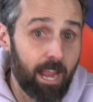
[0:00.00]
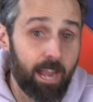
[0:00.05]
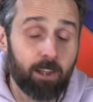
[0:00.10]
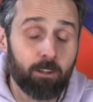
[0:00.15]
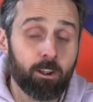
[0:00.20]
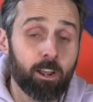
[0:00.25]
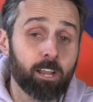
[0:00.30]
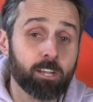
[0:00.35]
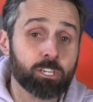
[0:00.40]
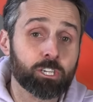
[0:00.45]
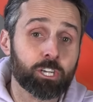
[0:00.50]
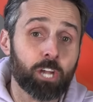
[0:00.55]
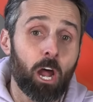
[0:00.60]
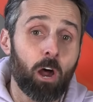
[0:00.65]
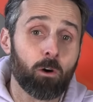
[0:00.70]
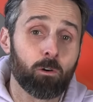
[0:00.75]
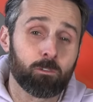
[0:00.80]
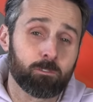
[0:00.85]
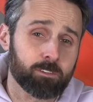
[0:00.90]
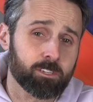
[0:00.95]
Aaron
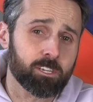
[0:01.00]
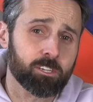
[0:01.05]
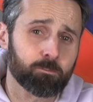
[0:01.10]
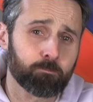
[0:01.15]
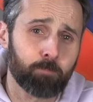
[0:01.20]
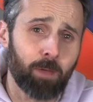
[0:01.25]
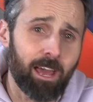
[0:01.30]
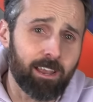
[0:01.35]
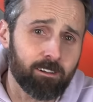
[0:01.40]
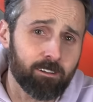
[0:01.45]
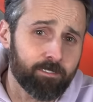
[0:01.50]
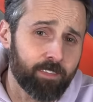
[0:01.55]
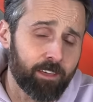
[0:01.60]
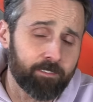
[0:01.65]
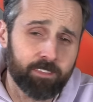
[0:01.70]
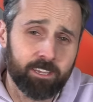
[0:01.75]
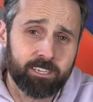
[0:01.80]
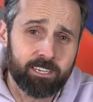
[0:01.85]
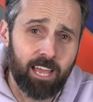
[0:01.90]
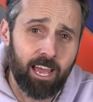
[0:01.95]
Jones is better
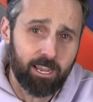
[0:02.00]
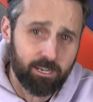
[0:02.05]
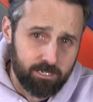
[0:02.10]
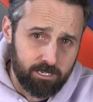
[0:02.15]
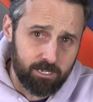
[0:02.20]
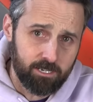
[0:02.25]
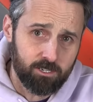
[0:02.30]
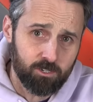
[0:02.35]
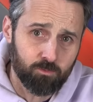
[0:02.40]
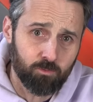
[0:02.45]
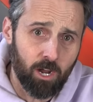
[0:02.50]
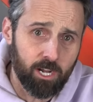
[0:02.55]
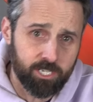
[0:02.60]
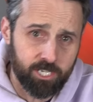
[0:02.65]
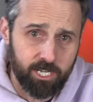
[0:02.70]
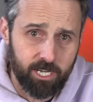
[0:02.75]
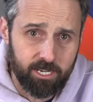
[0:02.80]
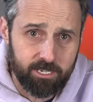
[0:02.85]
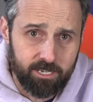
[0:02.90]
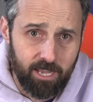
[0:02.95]
than the Texans'
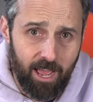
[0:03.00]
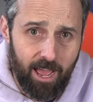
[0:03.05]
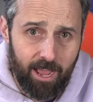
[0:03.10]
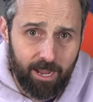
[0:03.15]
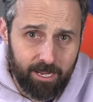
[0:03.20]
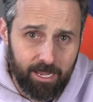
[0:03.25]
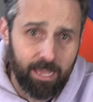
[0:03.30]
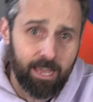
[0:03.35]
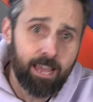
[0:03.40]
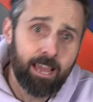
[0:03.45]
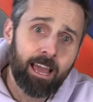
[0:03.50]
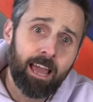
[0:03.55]
rushing attack,